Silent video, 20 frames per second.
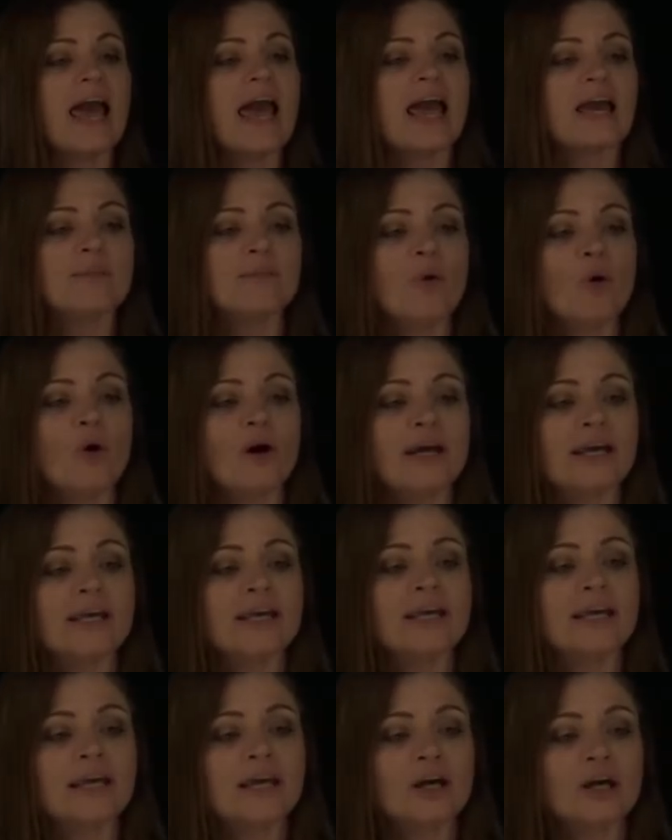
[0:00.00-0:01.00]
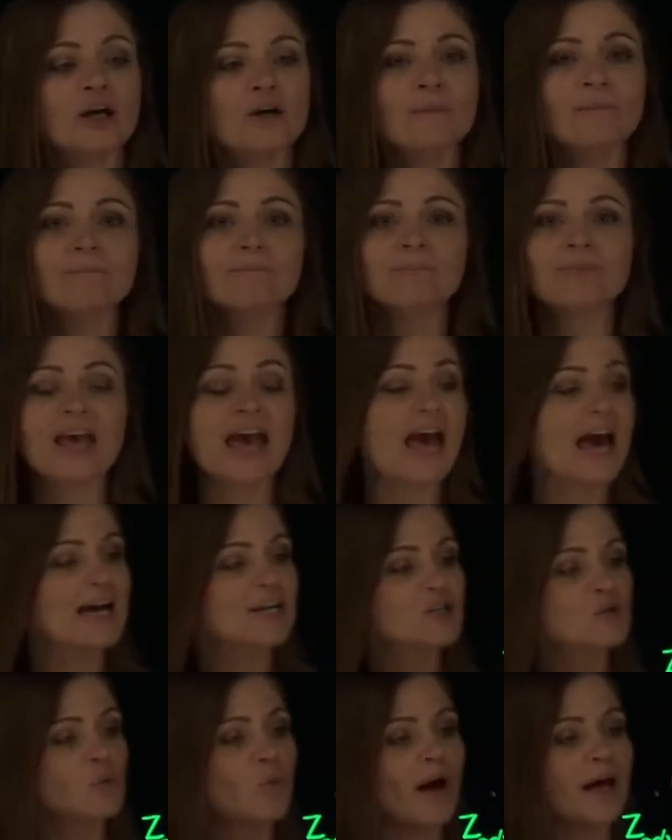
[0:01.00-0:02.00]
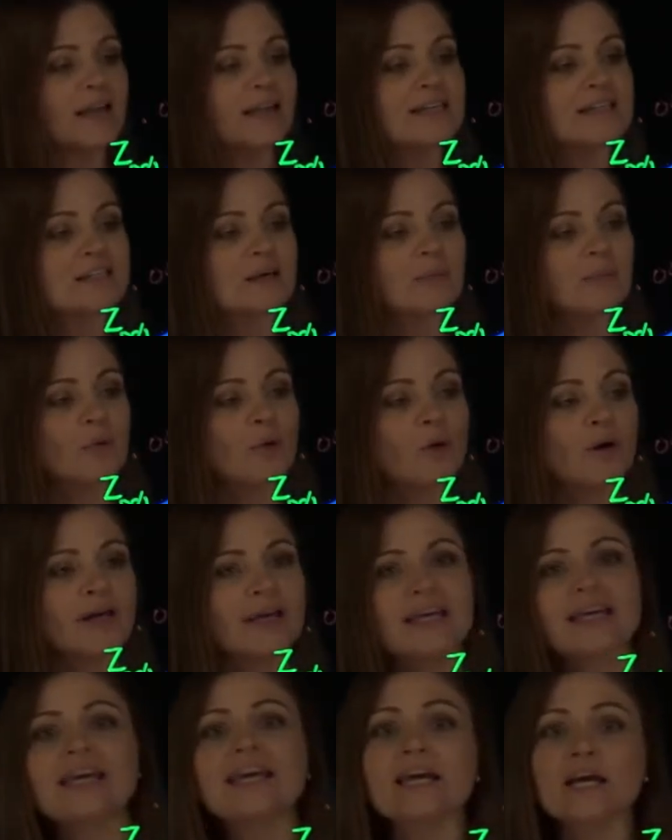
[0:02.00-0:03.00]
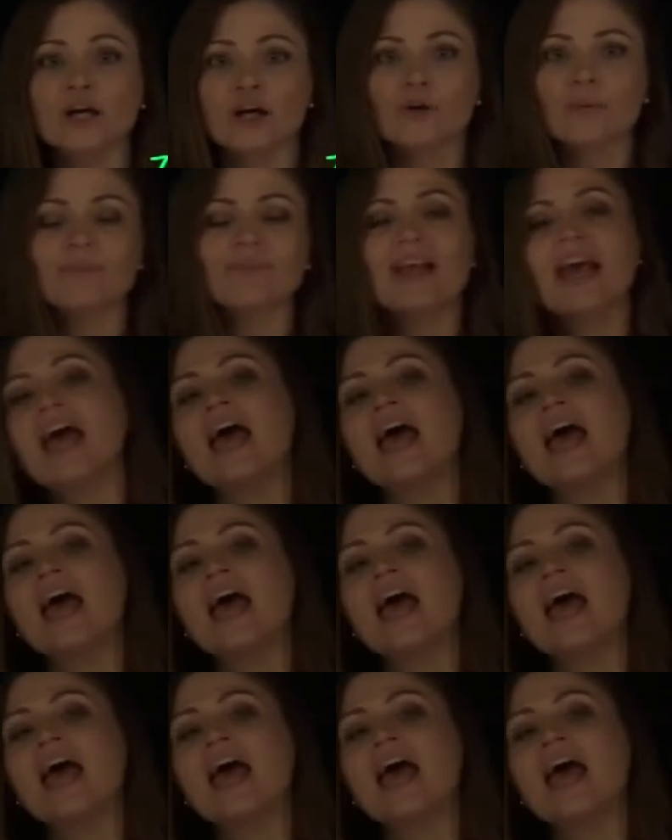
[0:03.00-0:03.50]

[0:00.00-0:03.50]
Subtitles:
a point here as well as a point here.